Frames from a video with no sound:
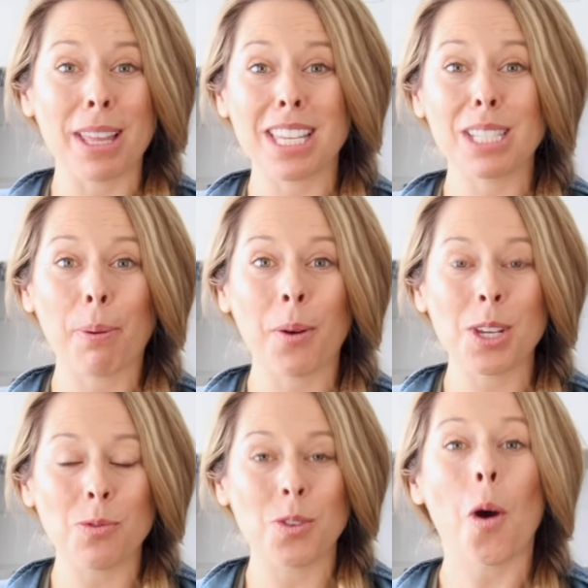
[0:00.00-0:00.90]
By this
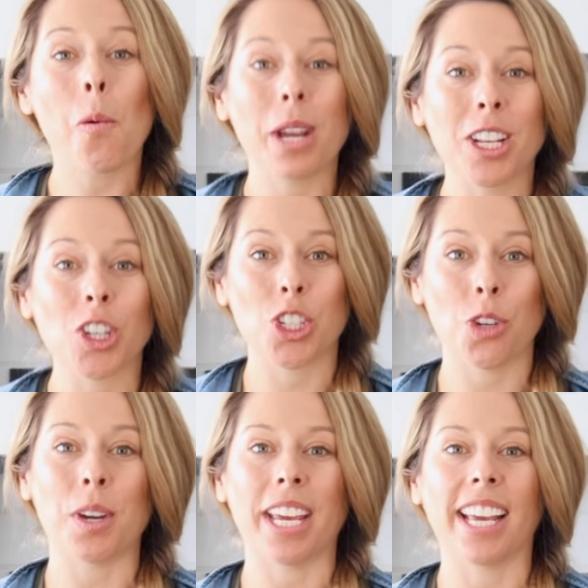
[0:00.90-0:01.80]
point, you know what you're
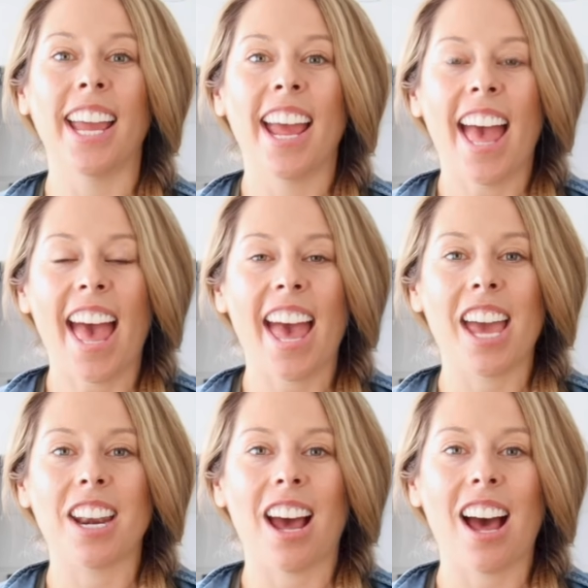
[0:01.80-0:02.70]
doing.
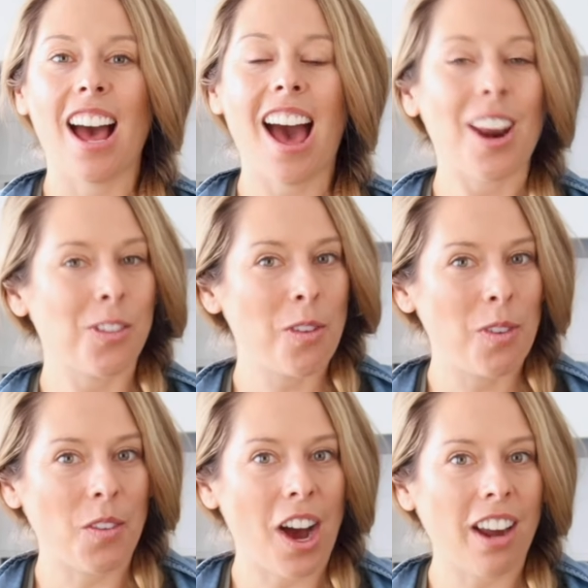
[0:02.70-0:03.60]
And I don't know if
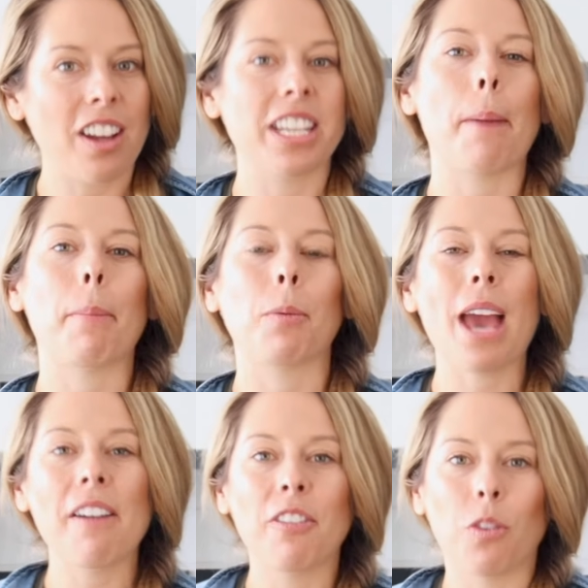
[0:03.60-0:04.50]
you've caught on yet, but we
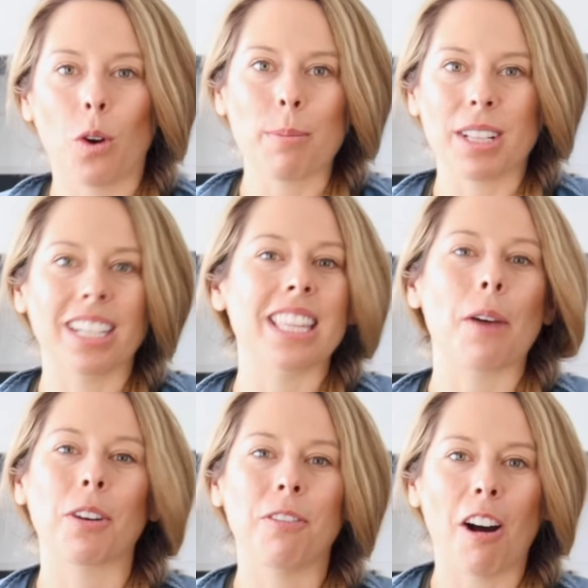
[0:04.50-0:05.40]
have a formula
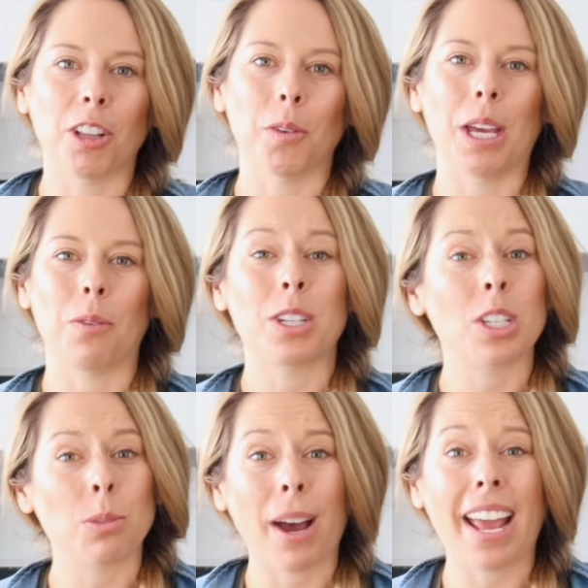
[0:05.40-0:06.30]
that we're following, which
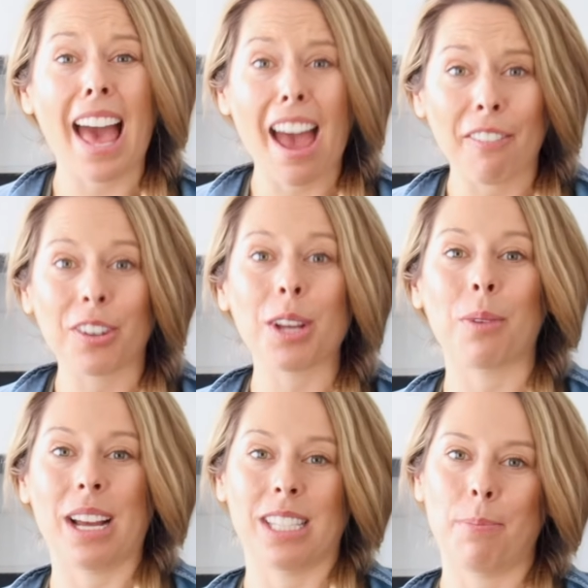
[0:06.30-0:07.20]
is why every
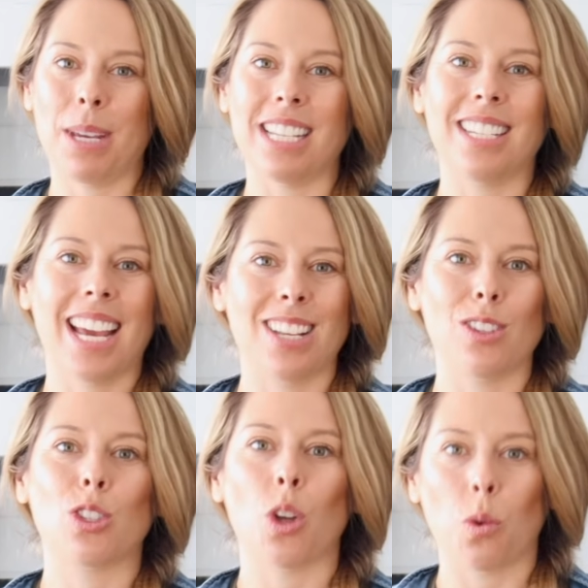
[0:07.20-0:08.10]
recipe
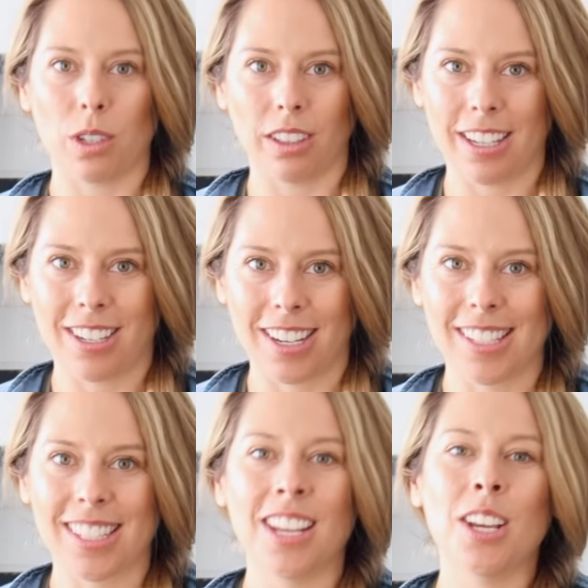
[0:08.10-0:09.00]
tastes so
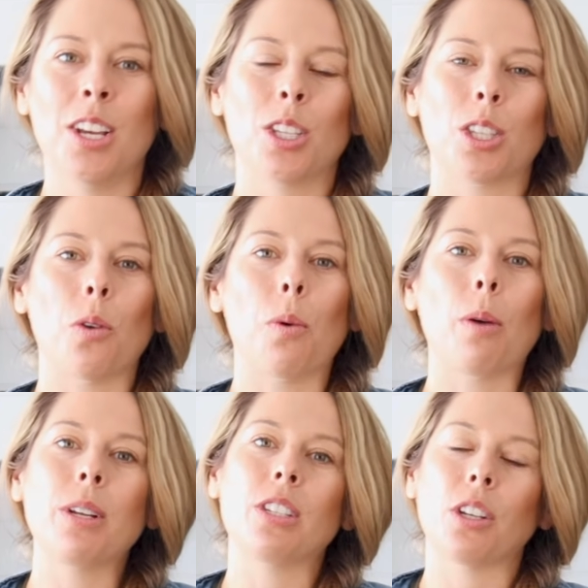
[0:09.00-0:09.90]
delicious. So
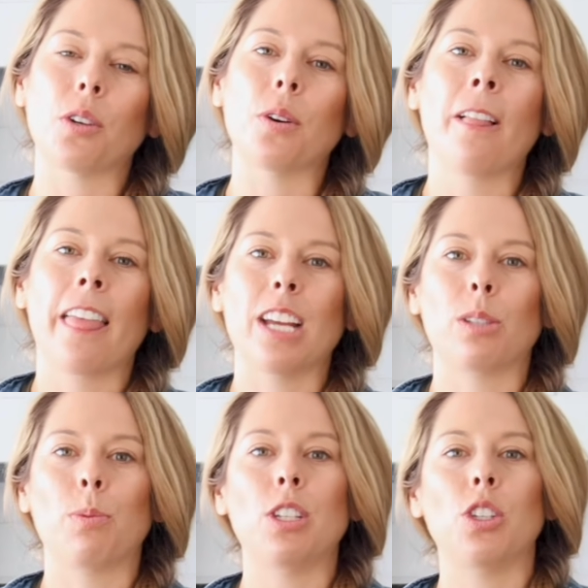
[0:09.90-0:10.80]
what we do
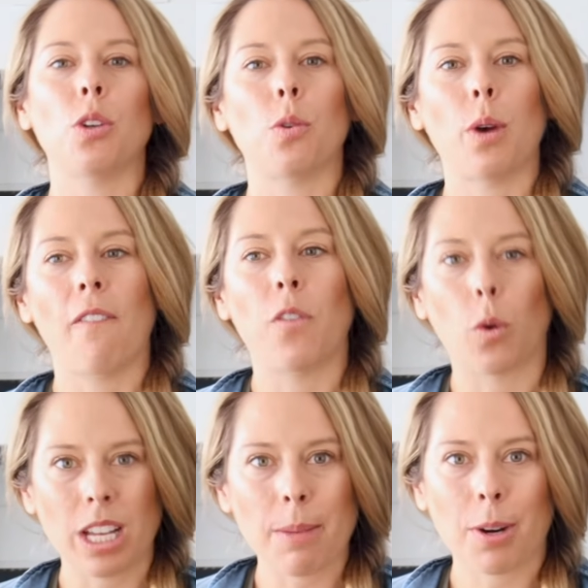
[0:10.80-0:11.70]
is we do
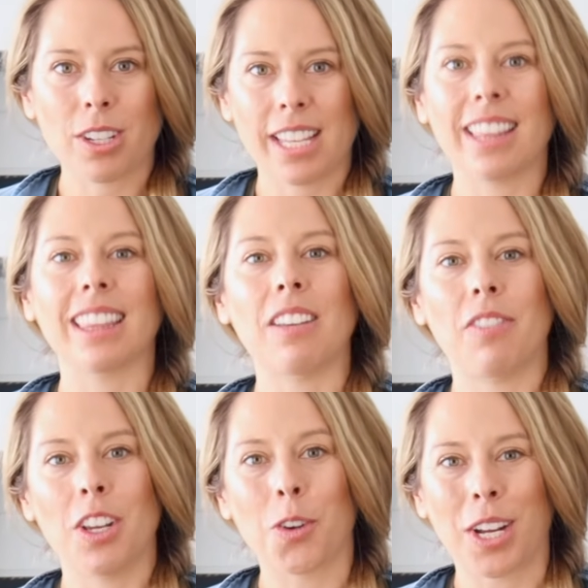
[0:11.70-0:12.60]
40%
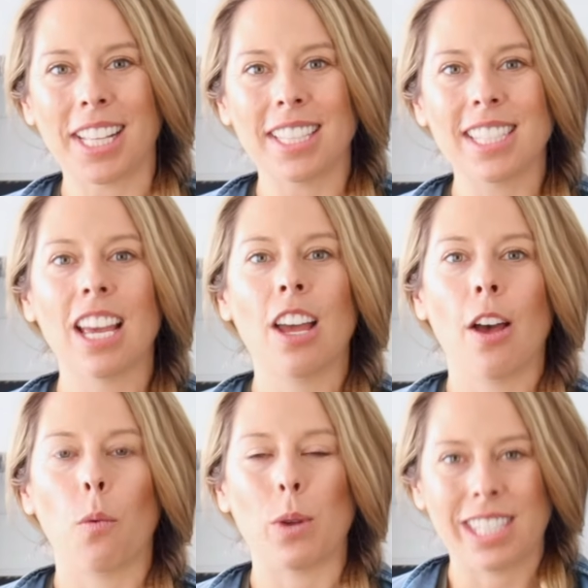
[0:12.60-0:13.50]
leafy greens
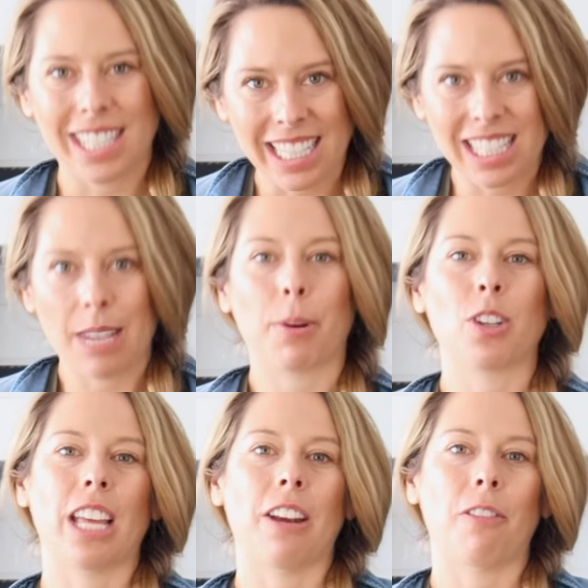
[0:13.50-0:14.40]
with
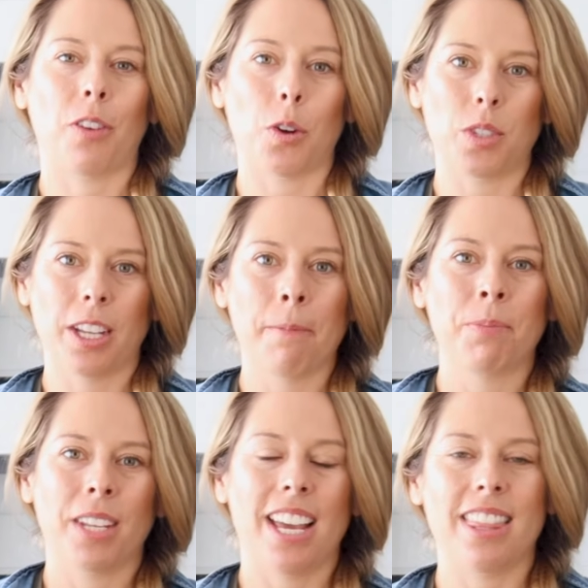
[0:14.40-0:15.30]
60% fruit.
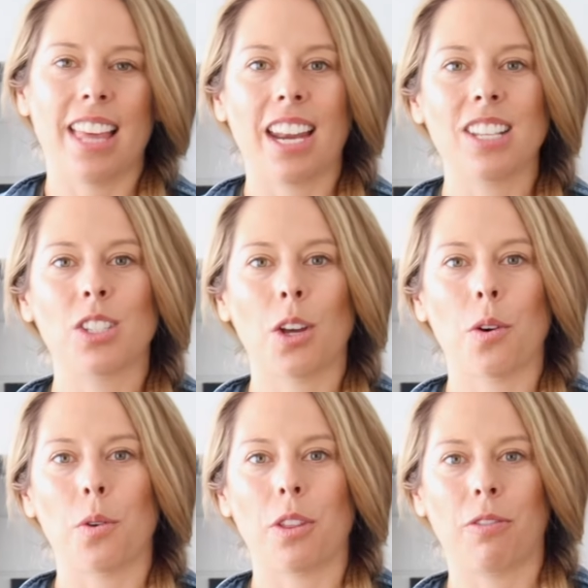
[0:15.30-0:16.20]
And that is
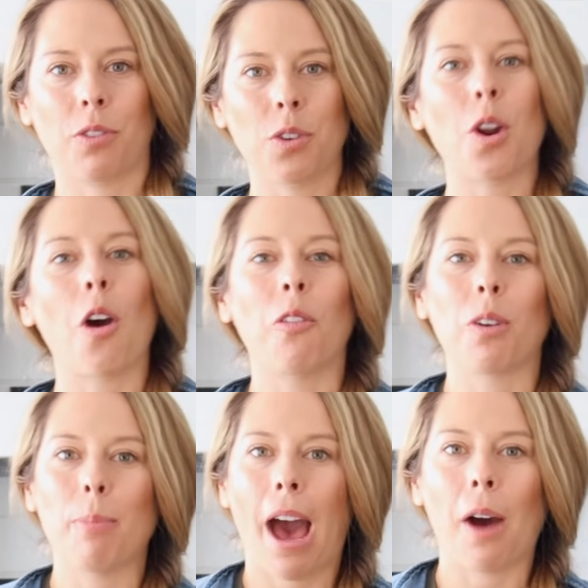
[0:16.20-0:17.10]
so the fruit
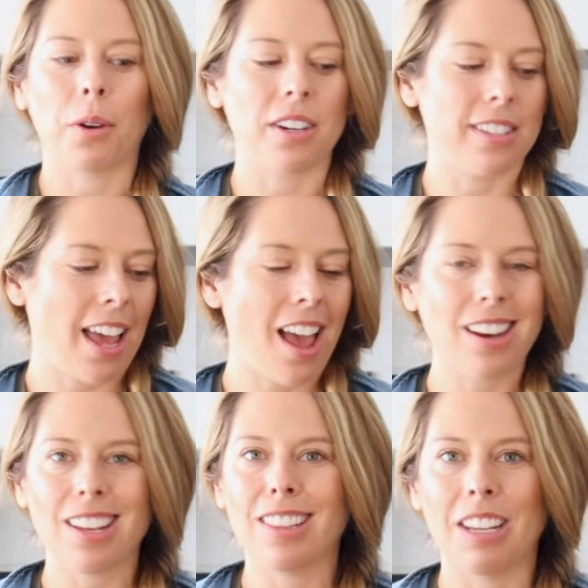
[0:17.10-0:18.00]
overpowers
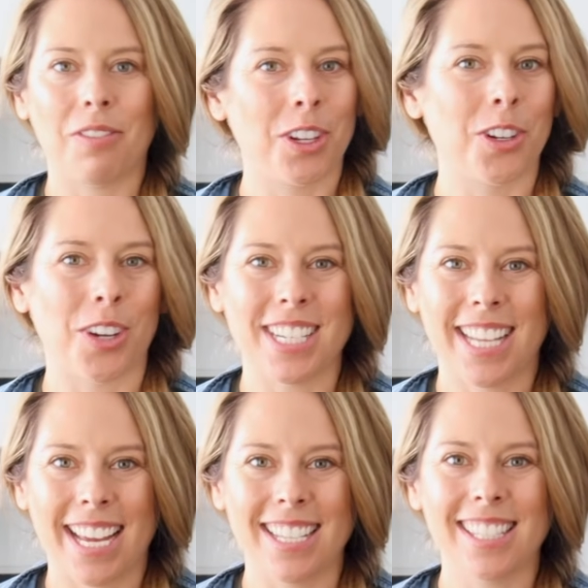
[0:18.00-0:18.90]
any leafy green
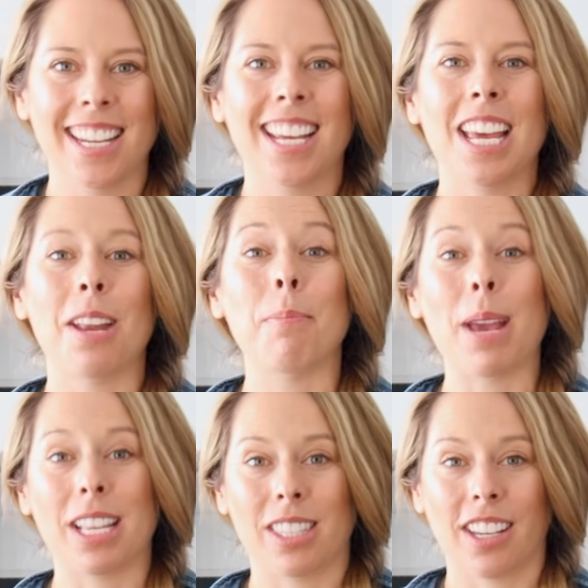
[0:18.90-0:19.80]
taste and
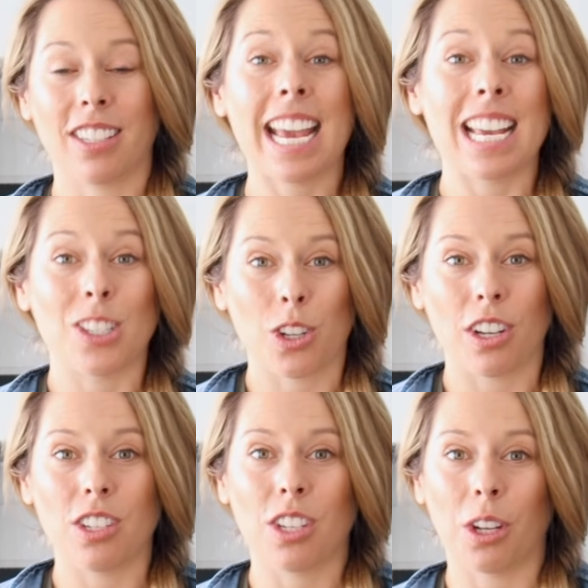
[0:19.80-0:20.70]
makes it taste
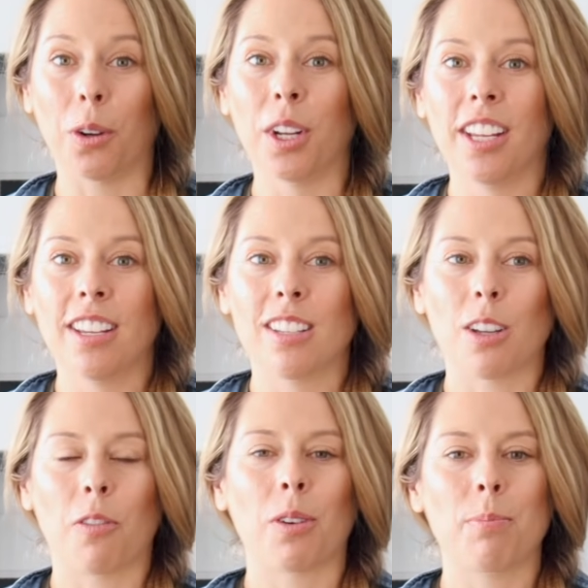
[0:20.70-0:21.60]
good too.
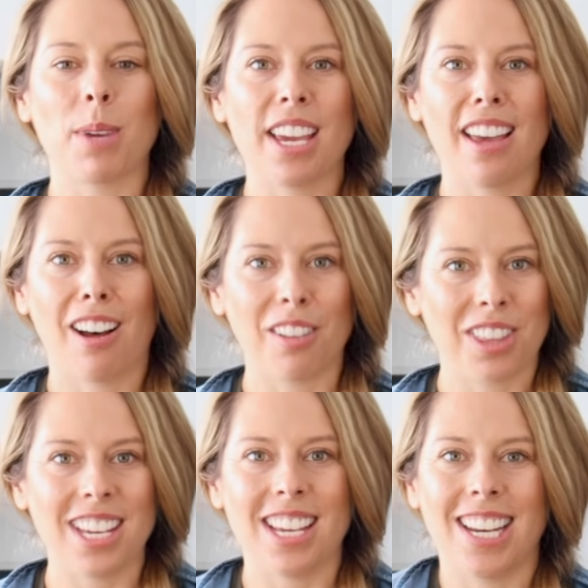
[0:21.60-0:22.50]
So for me,
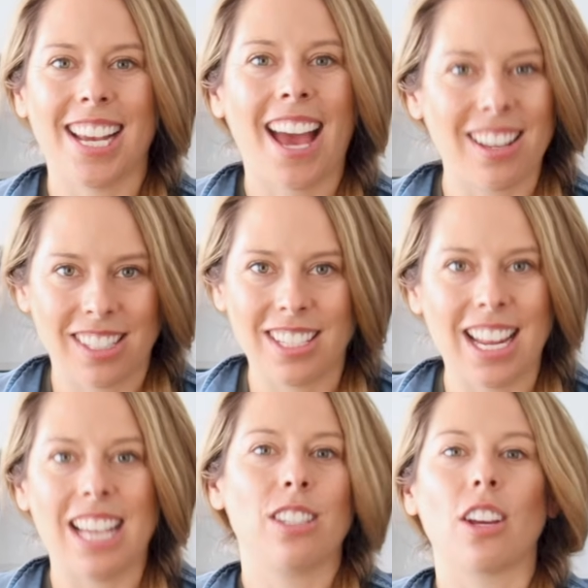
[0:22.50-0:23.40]
healthy eating has to
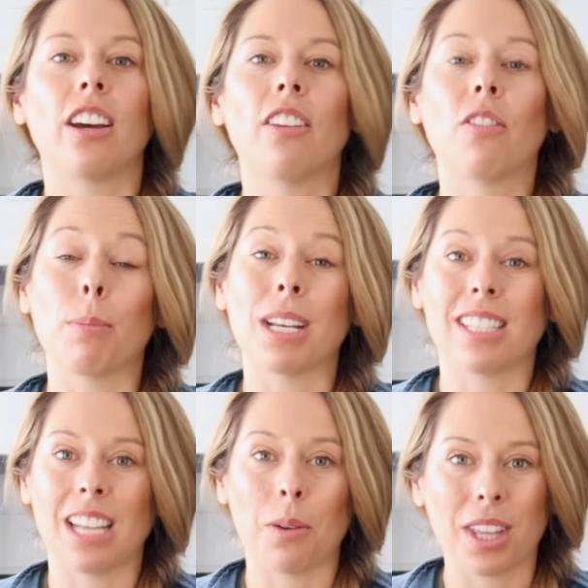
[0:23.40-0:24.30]
taste good for me to
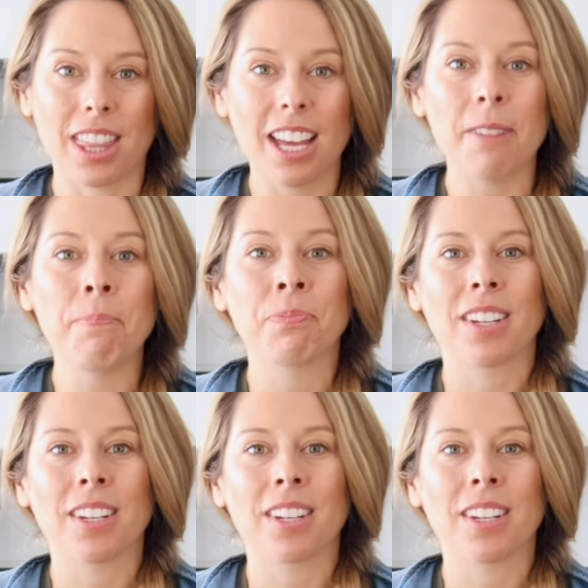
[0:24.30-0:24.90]
stay with it.